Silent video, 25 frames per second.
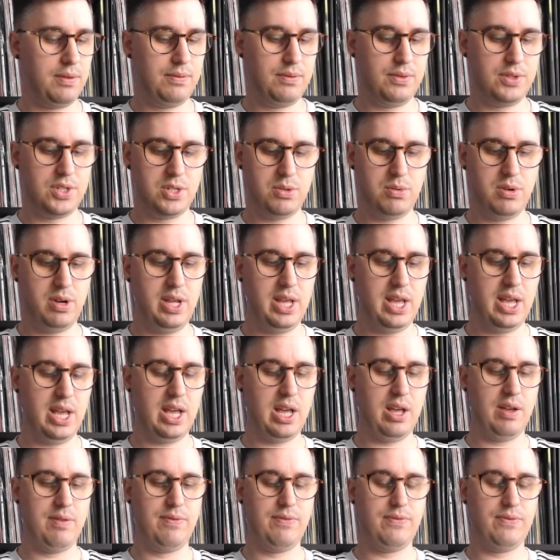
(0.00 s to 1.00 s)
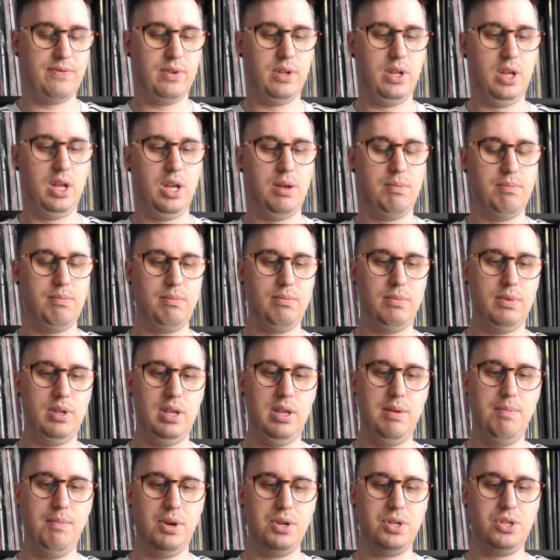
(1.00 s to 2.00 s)
So I have um,
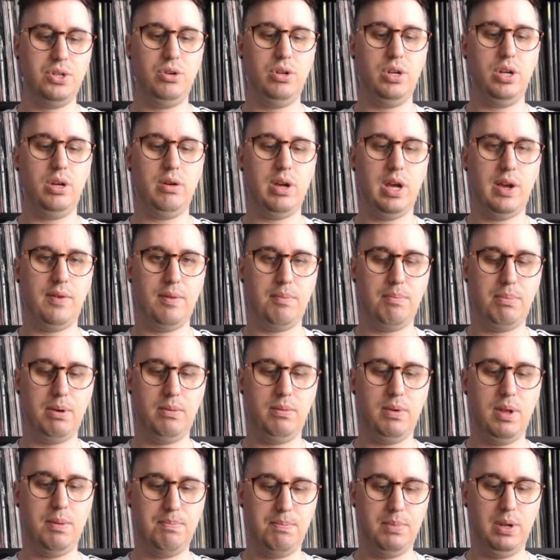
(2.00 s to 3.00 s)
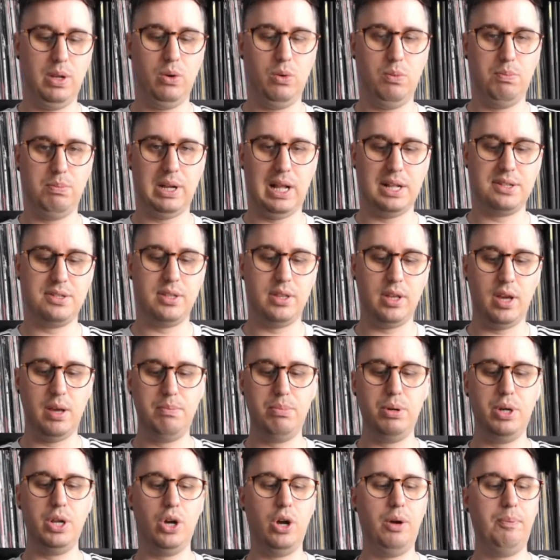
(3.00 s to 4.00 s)
in my studio, I have a, a, little platter that I
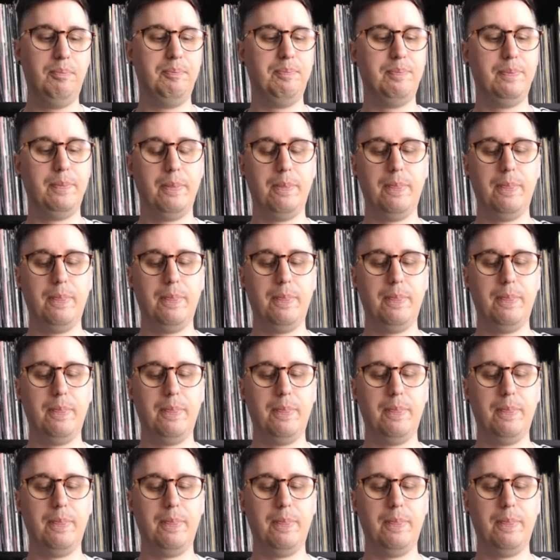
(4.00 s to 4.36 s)
put it on,